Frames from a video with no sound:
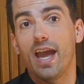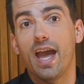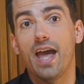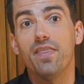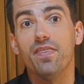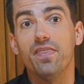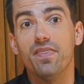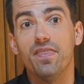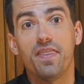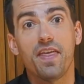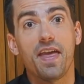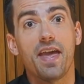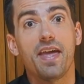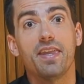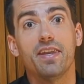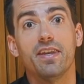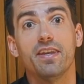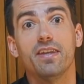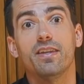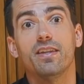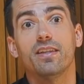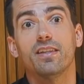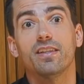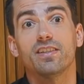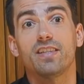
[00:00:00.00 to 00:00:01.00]
And
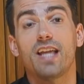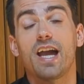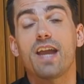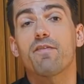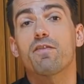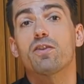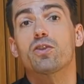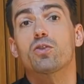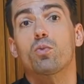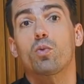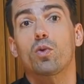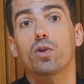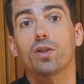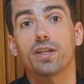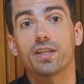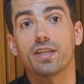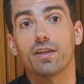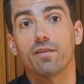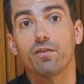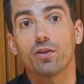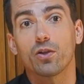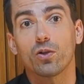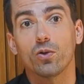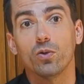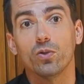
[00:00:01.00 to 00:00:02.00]
then life is really
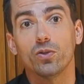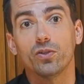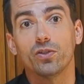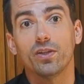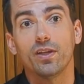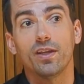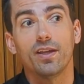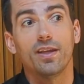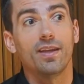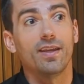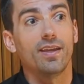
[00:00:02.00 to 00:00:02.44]
difficult.